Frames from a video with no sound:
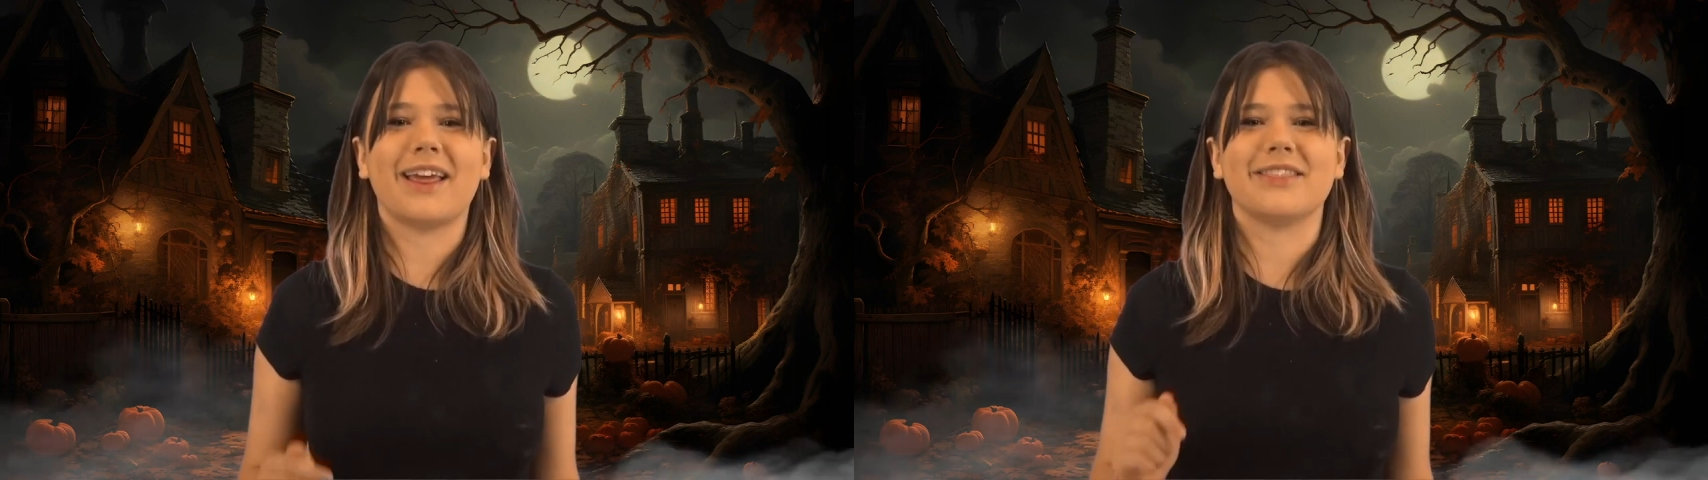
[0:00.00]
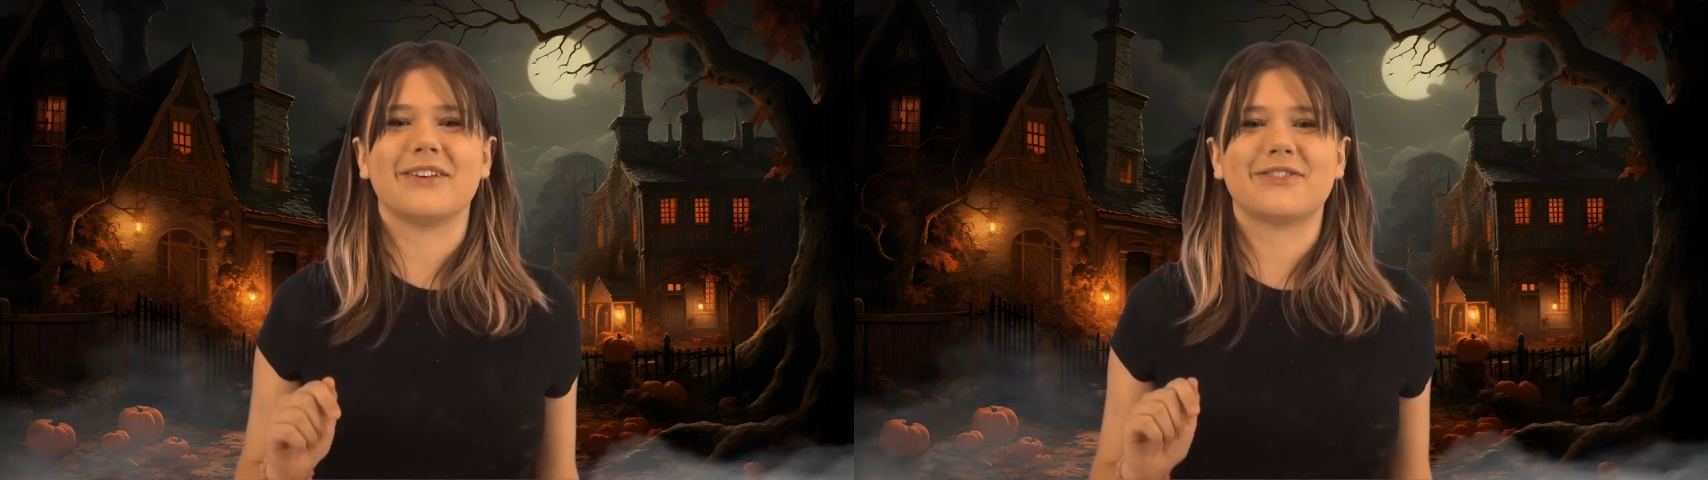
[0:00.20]

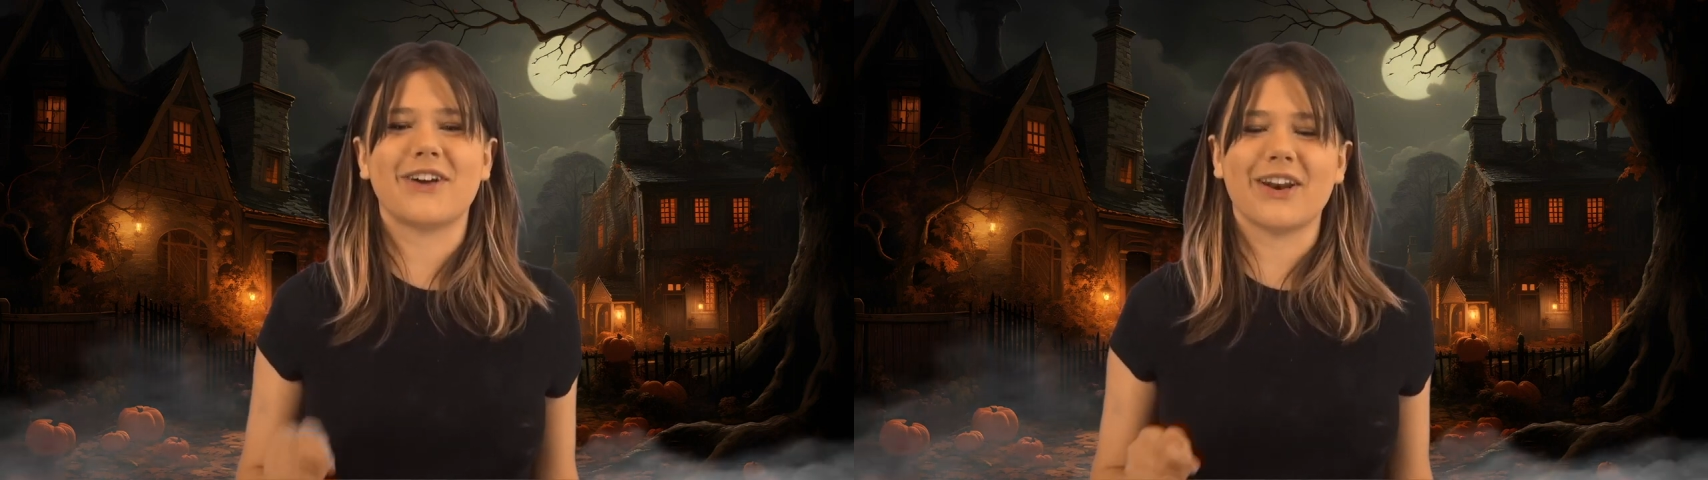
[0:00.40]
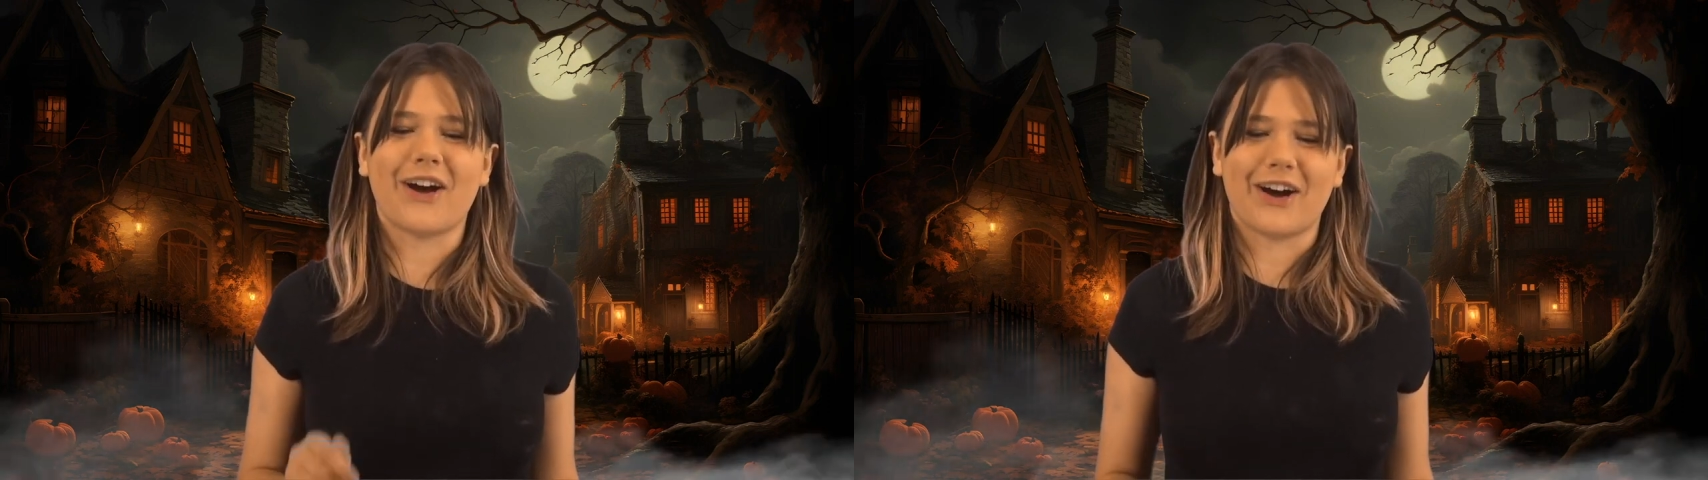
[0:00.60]
in the
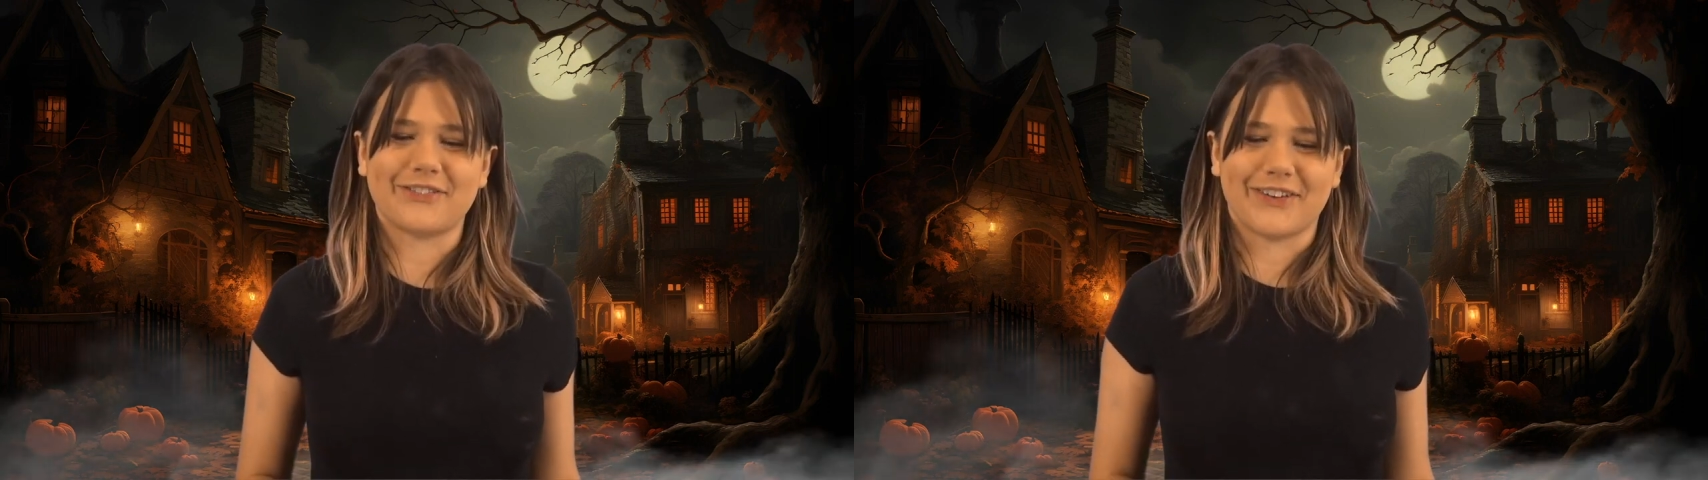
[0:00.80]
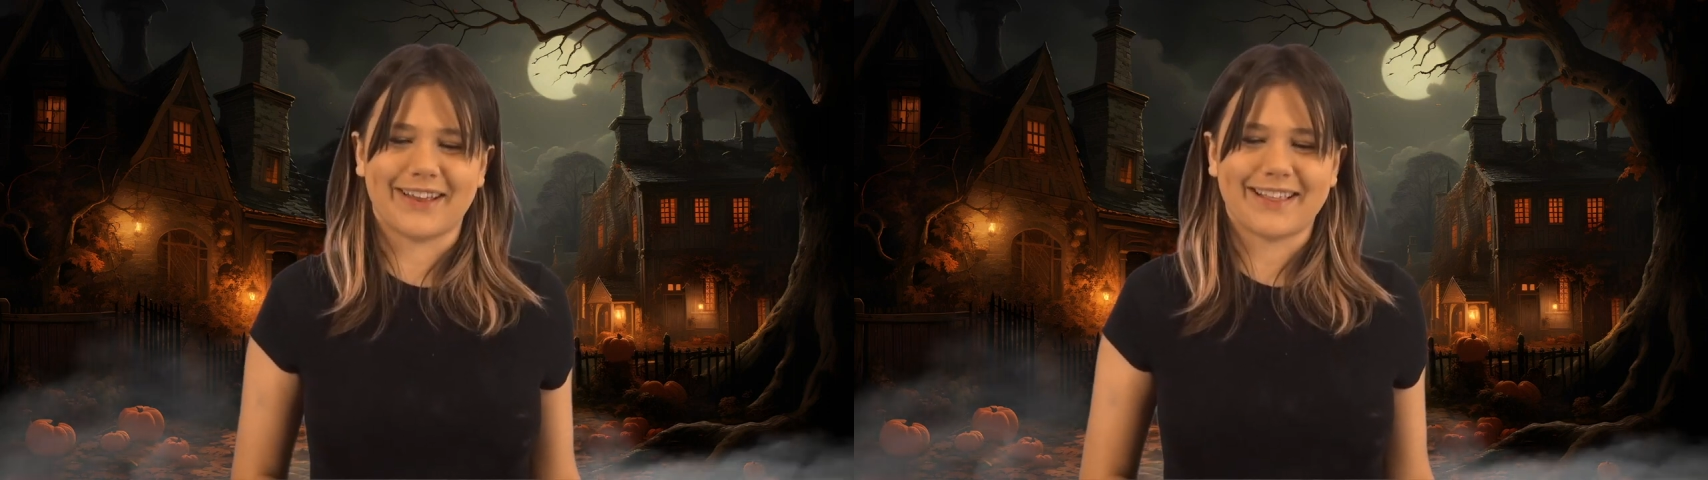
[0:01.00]
front
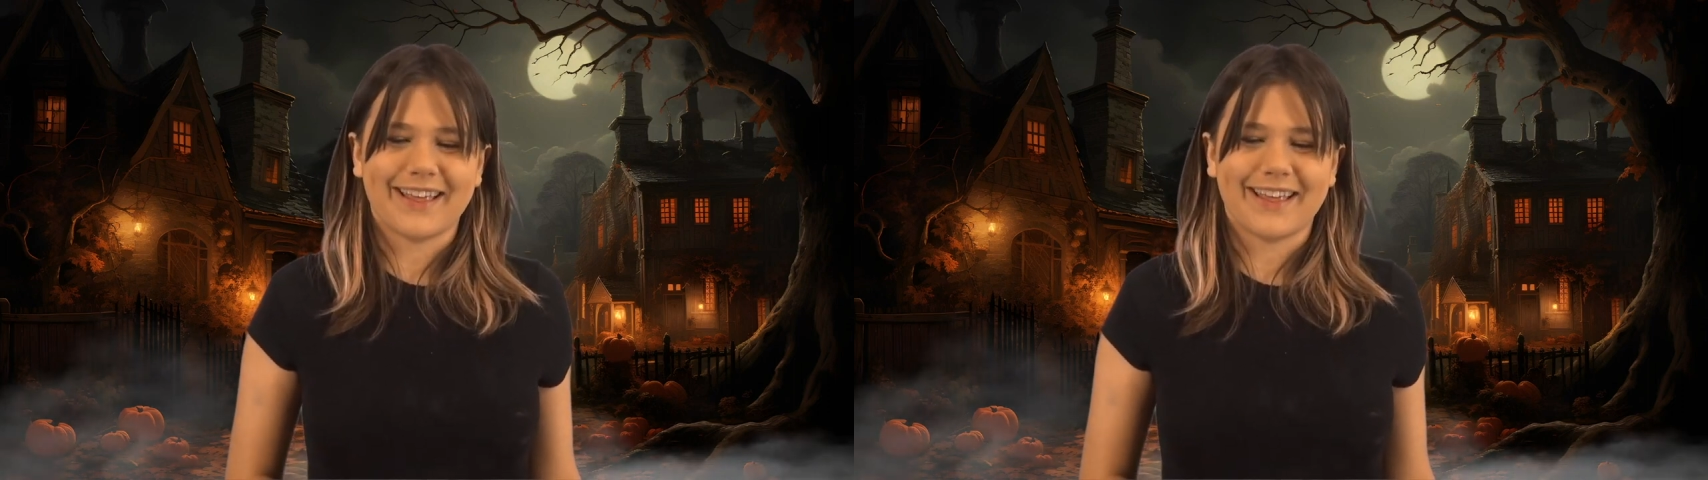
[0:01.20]
office.